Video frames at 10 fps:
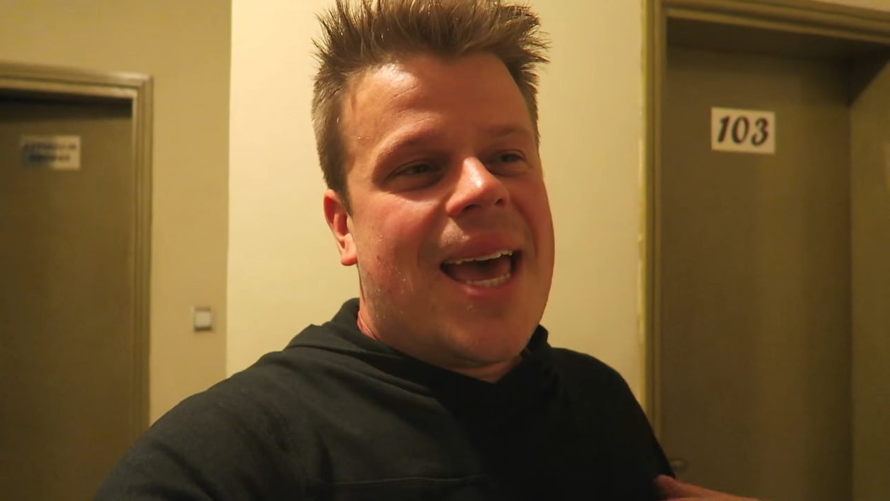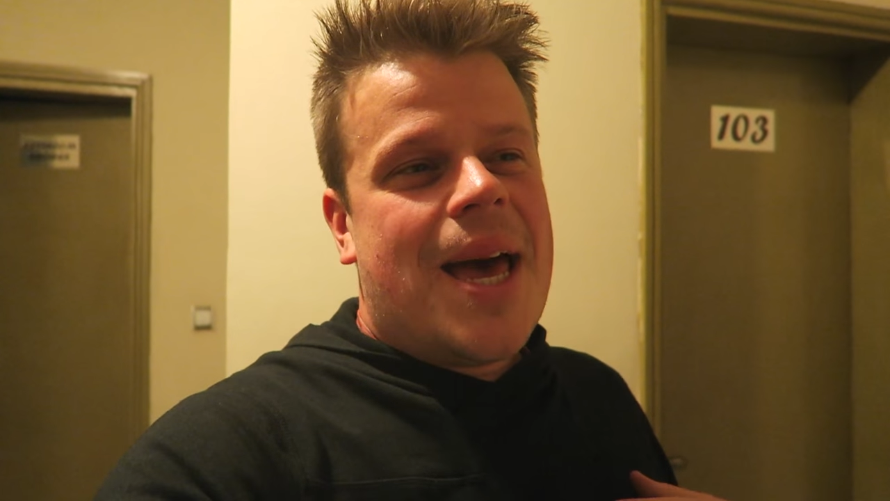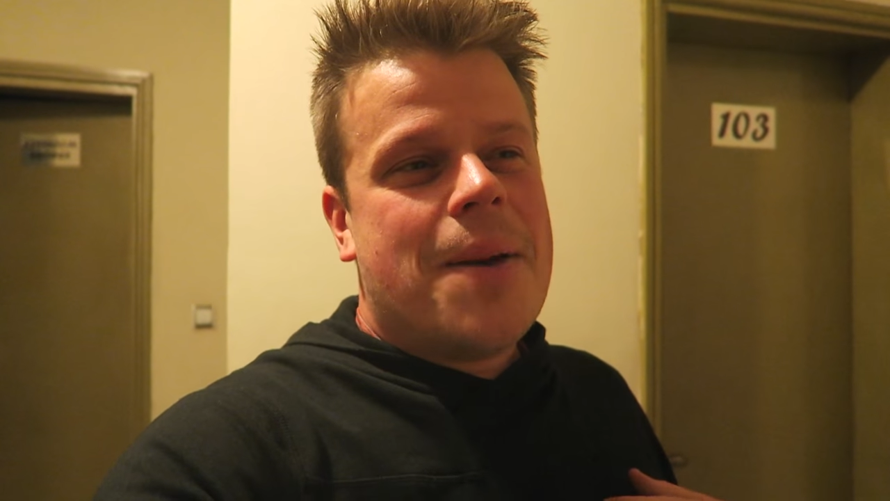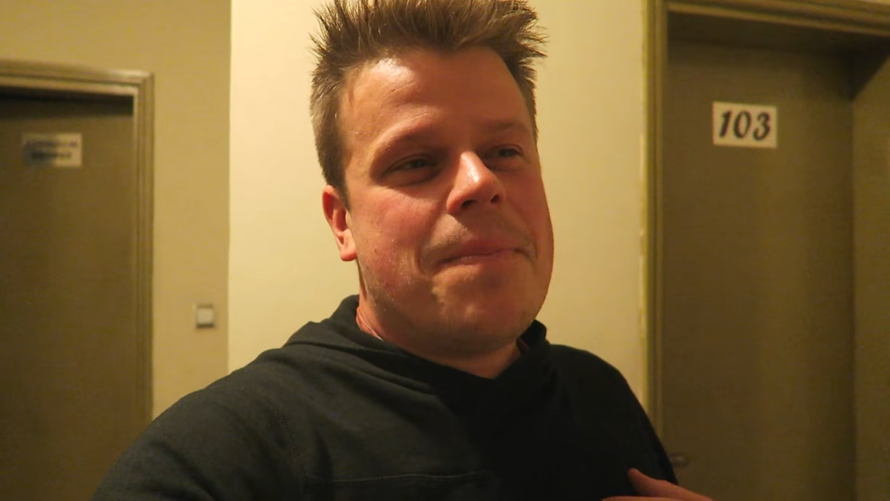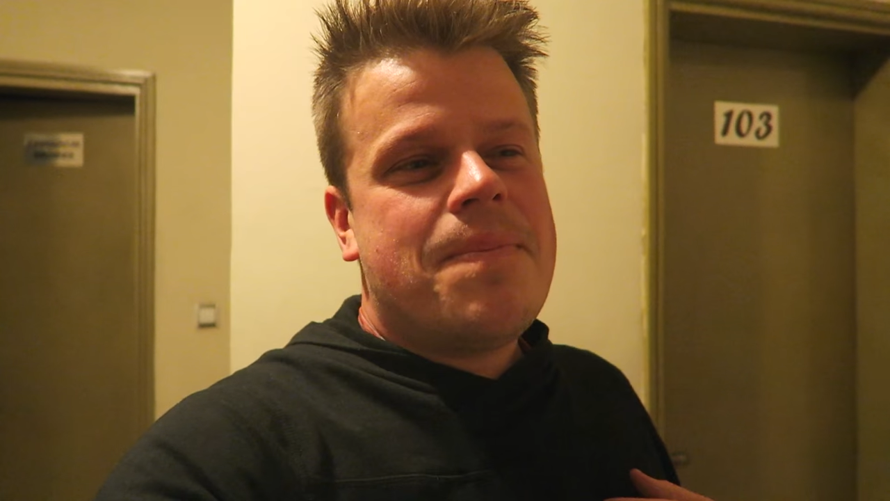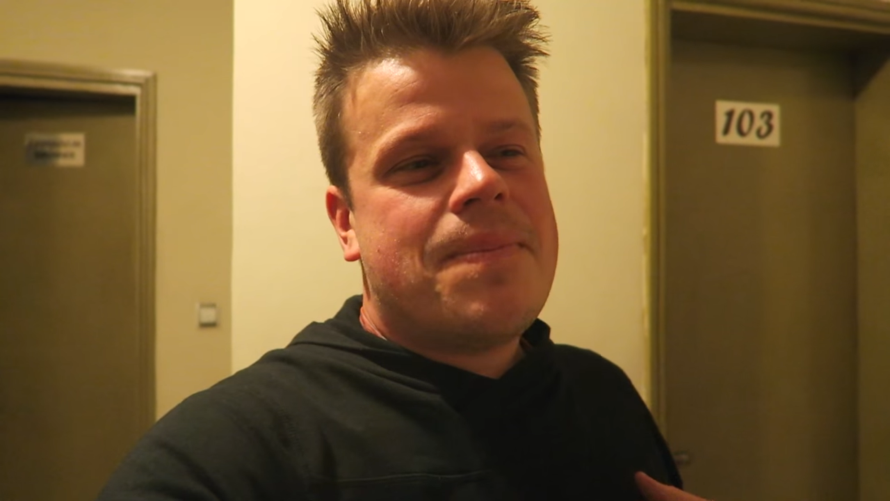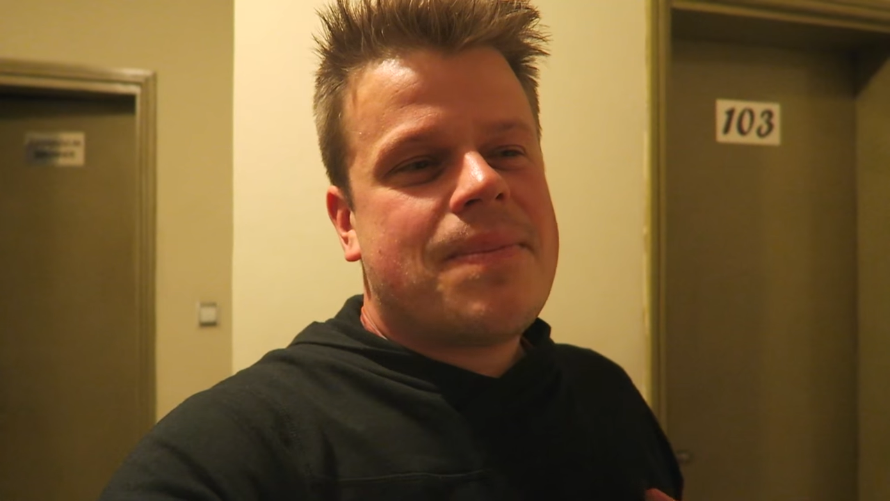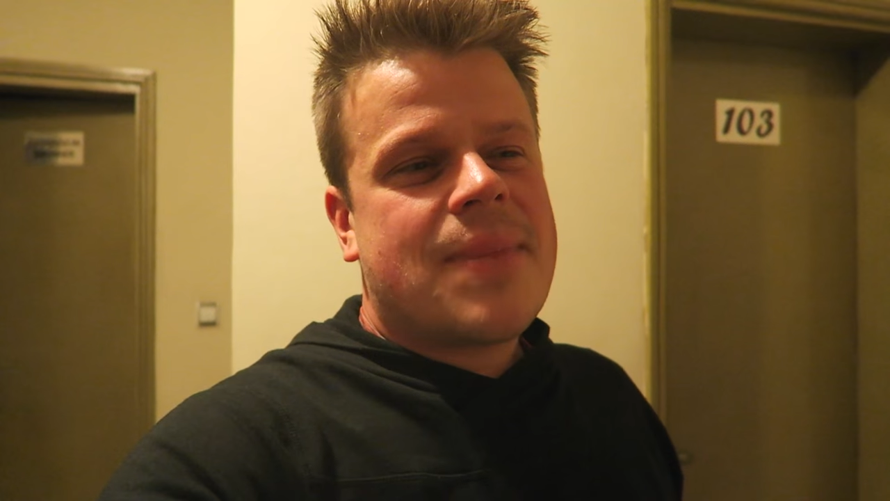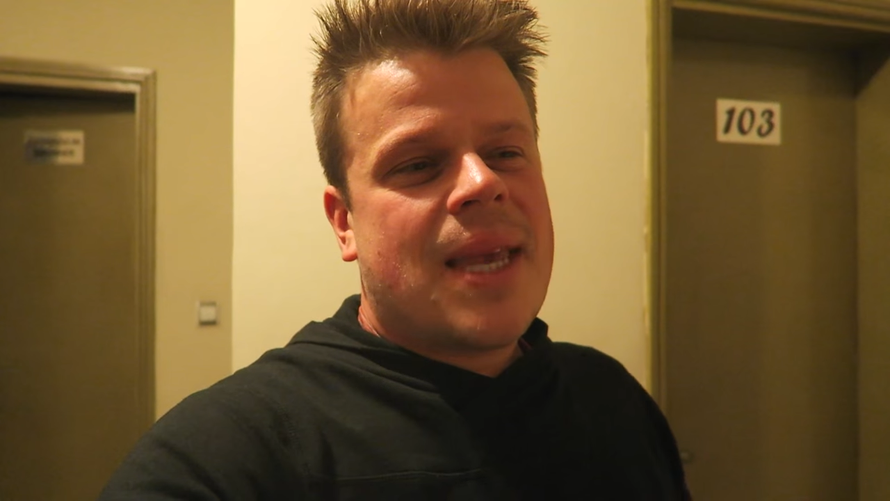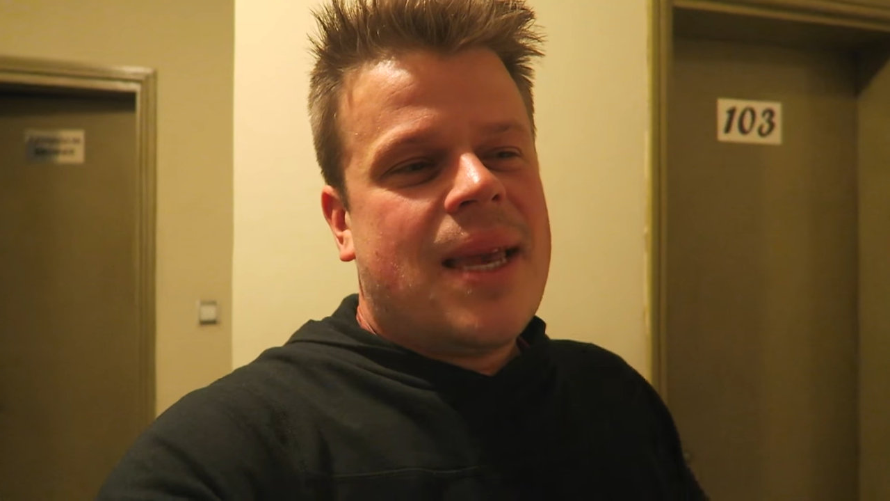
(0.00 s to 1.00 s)

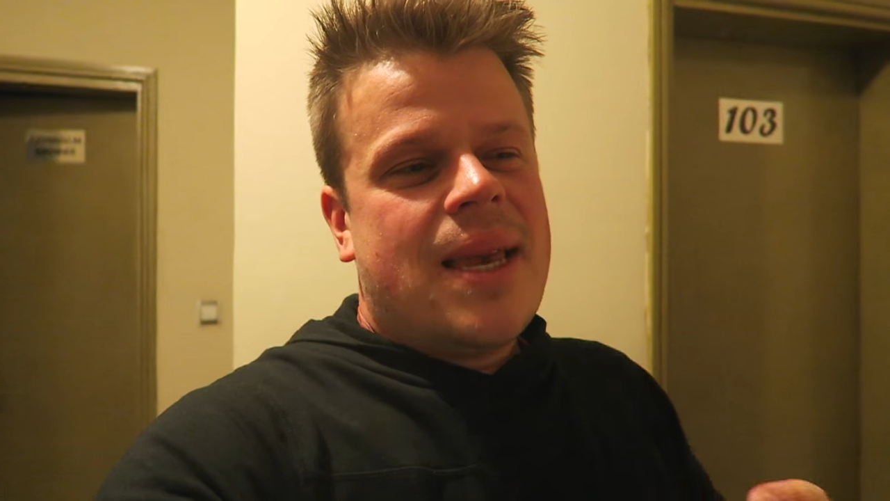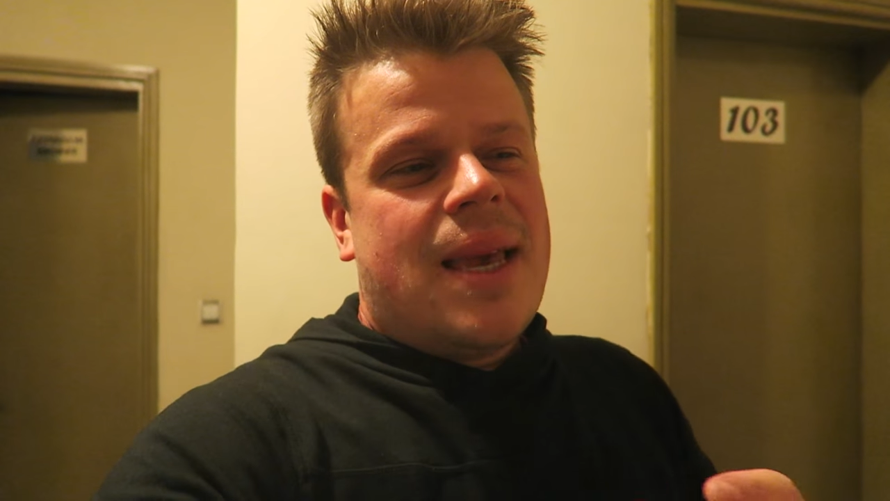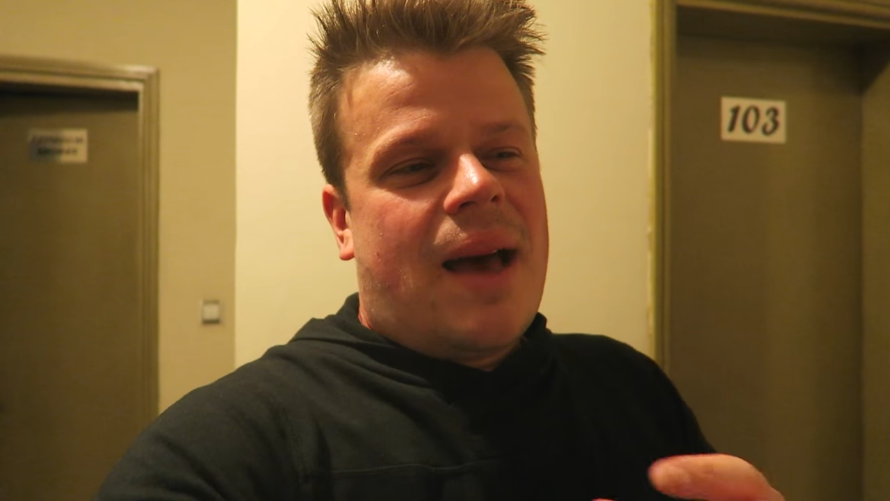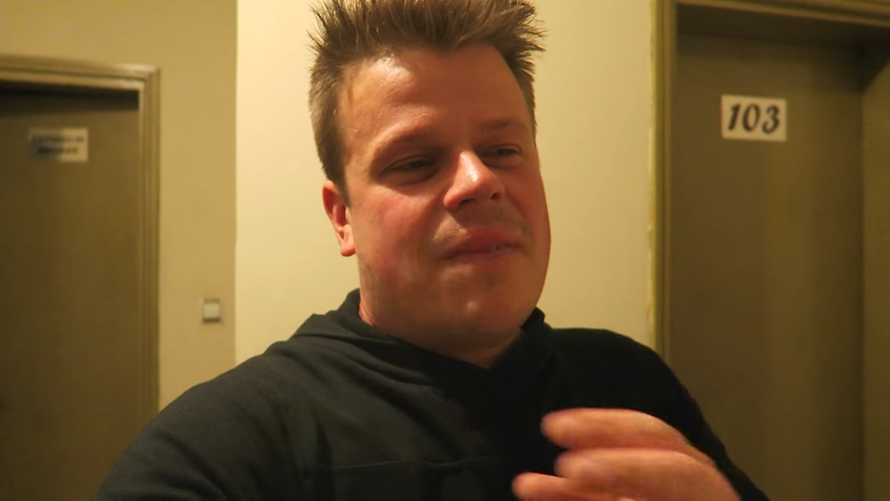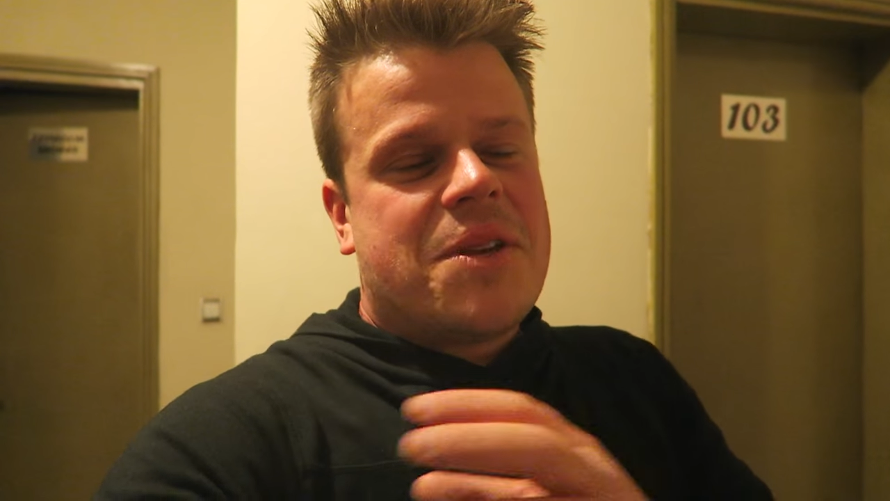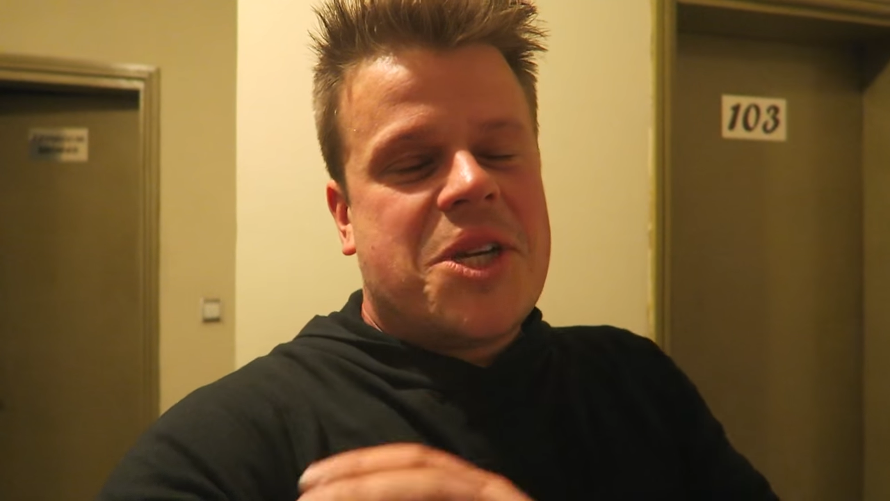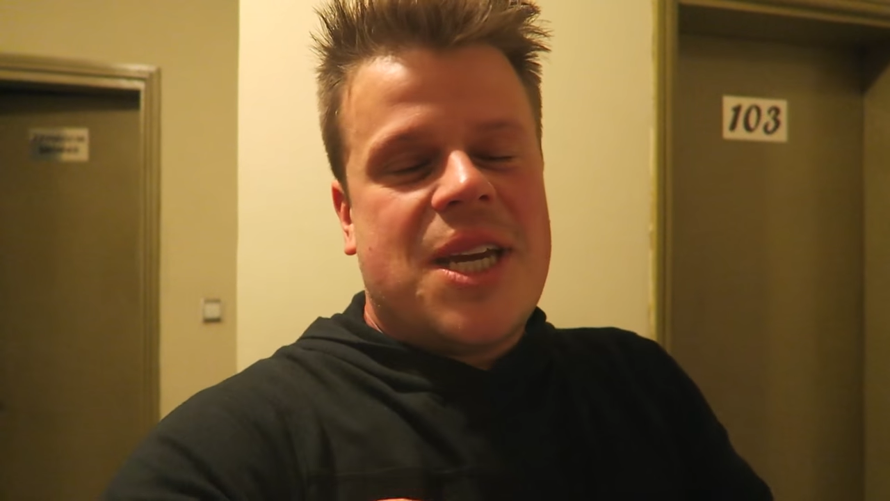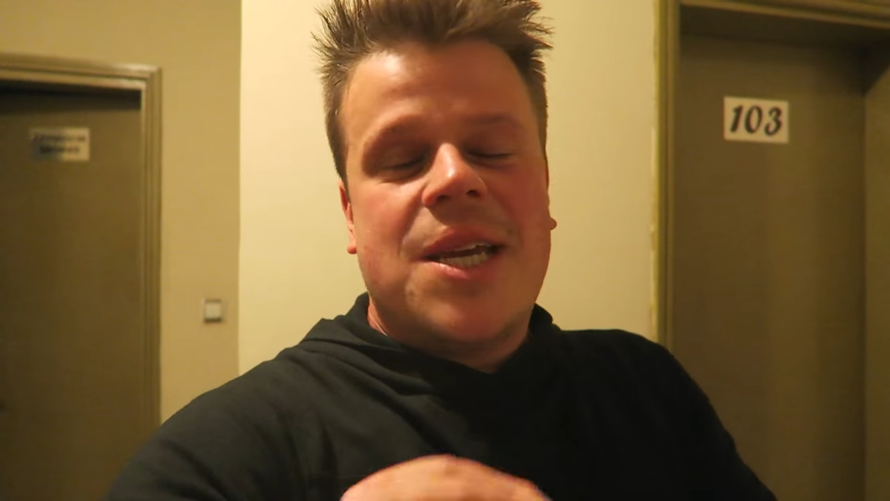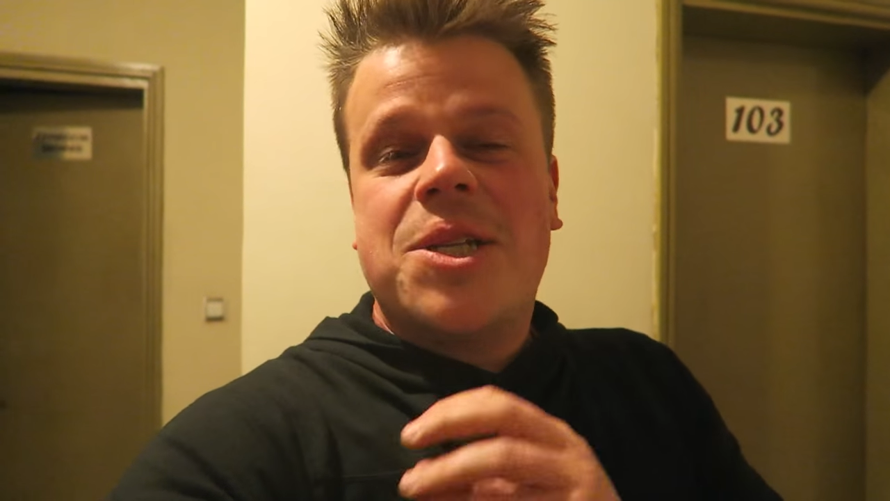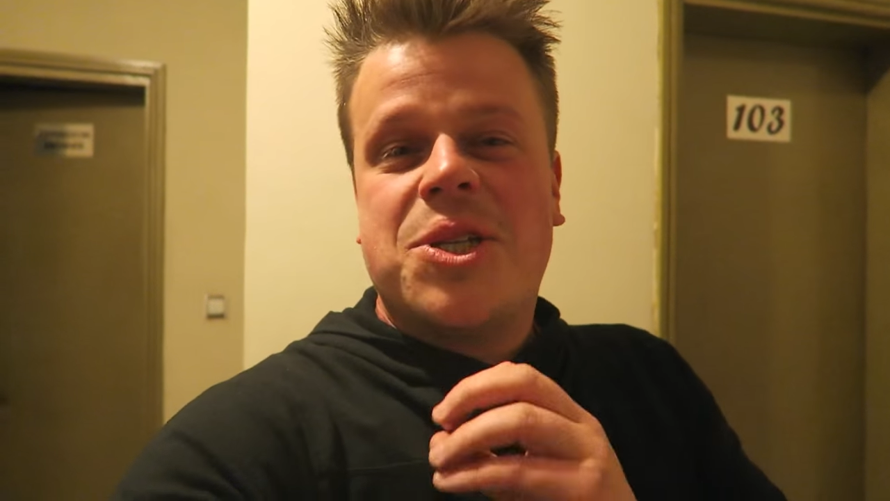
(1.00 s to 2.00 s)
Um, after
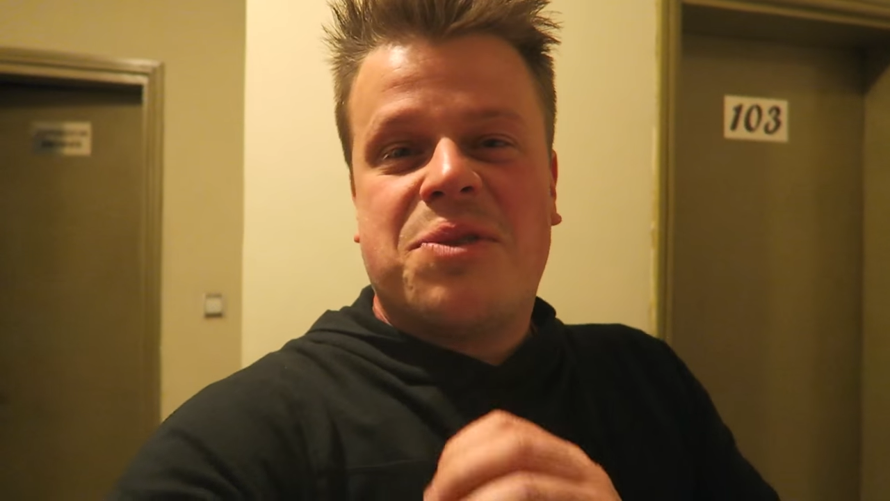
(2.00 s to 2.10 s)
she had